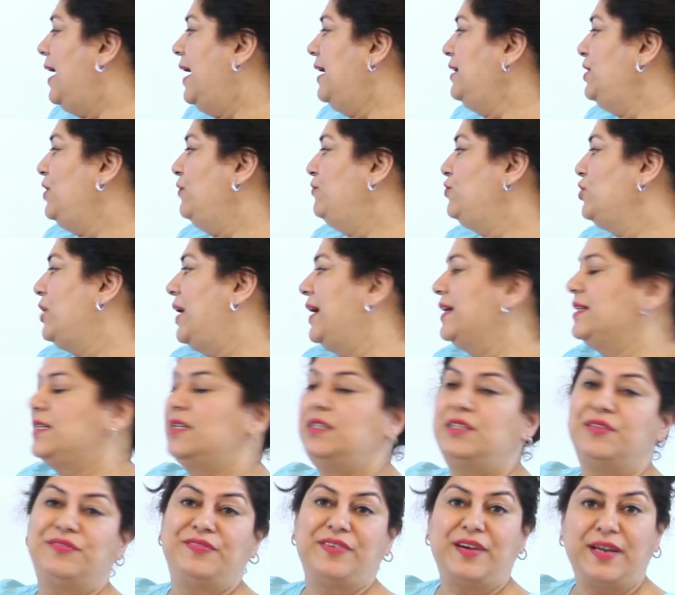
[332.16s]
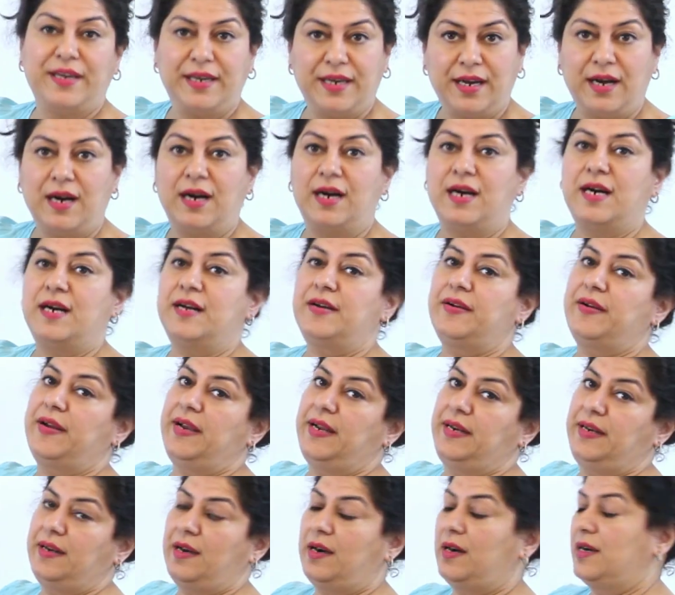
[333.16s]
and you have to identify R
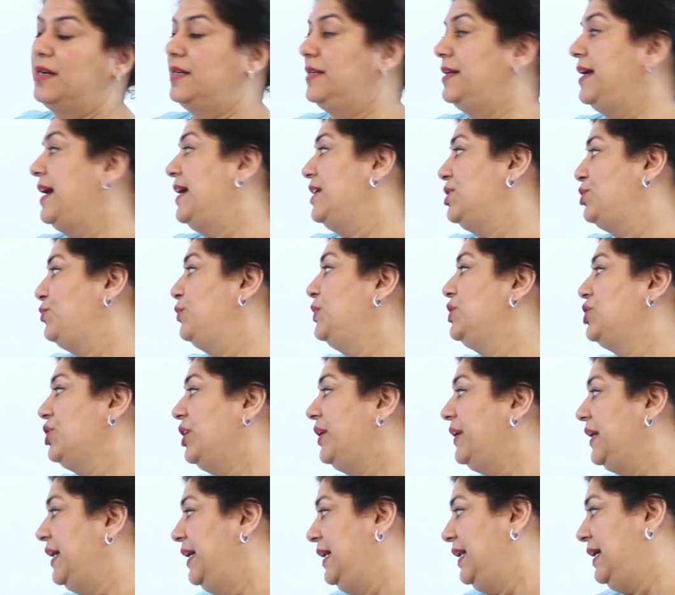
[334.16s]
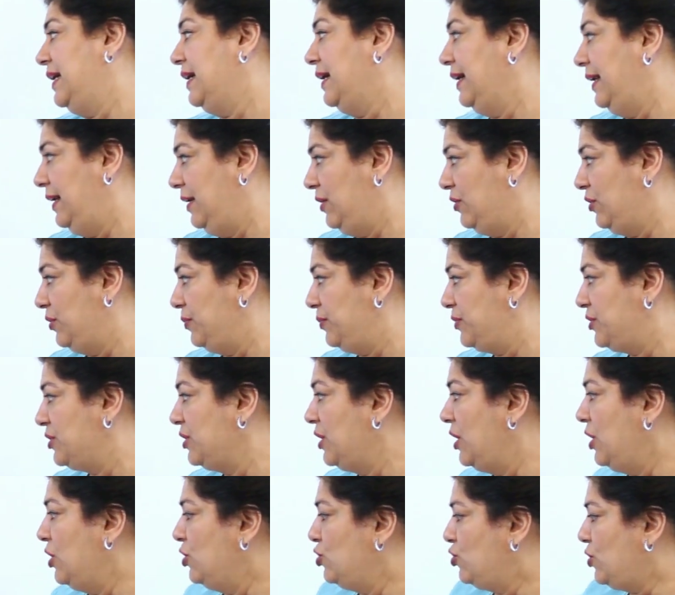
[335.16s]
and R dash, which are alkyl
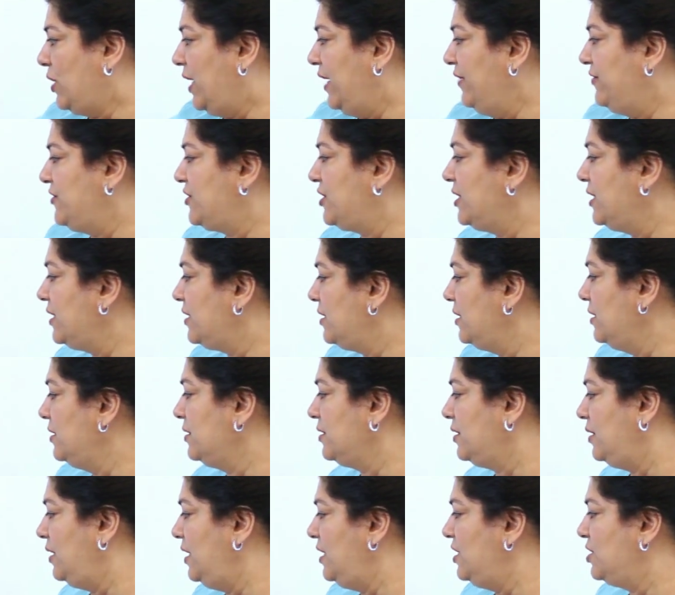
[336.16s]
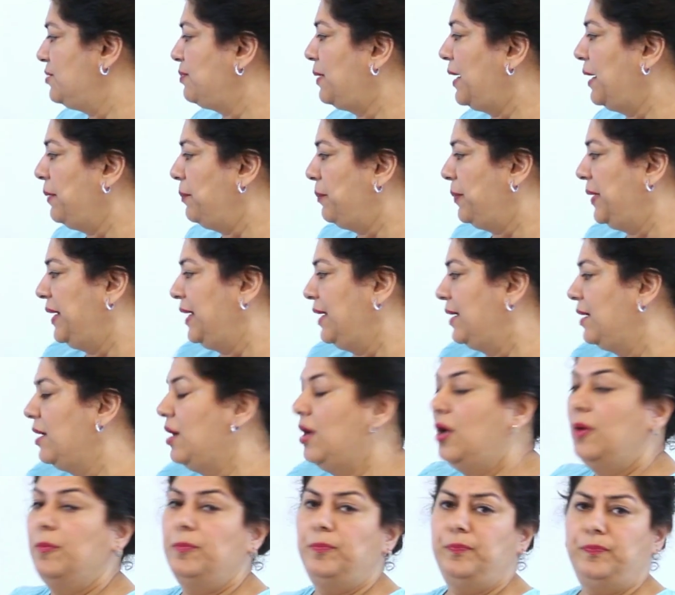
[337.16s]
groups. So I've circled these by pink.
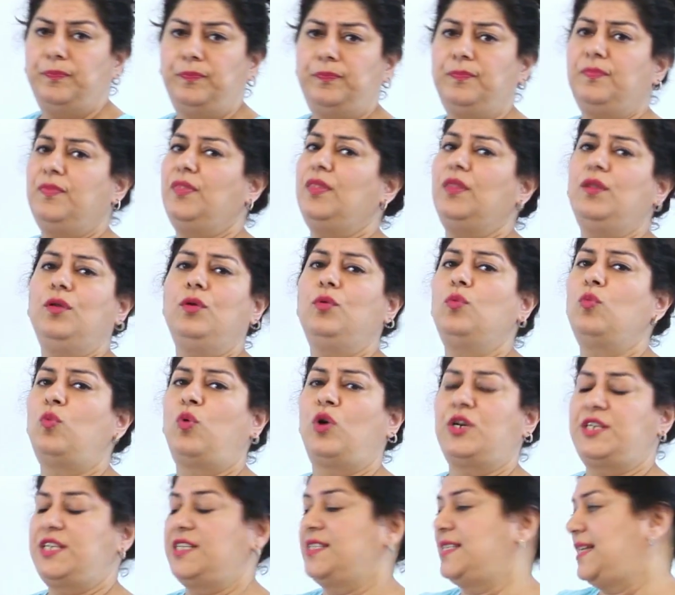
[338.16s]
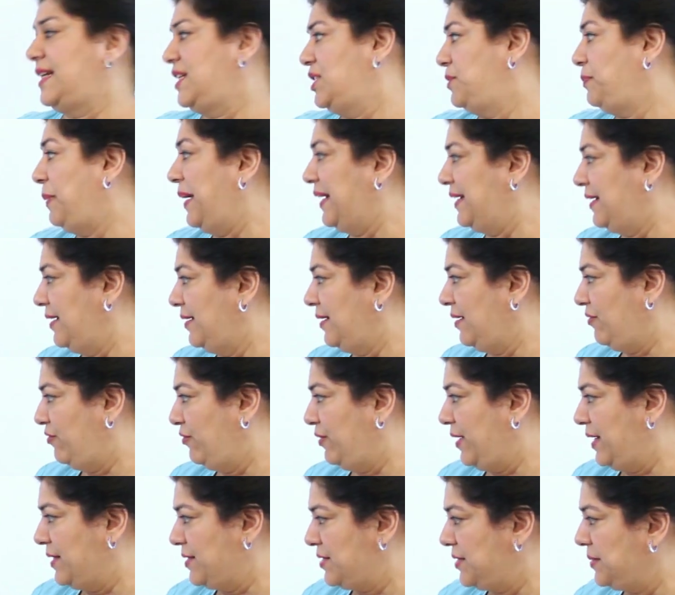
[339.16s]
What is expected
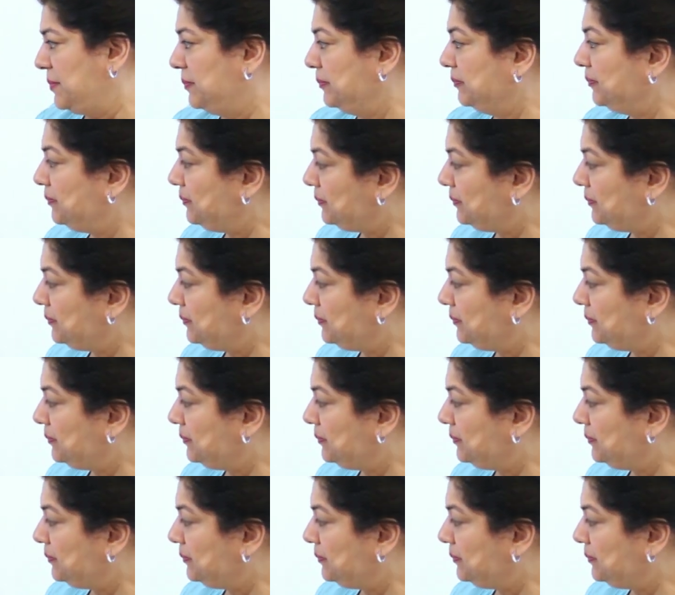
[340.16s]
of us?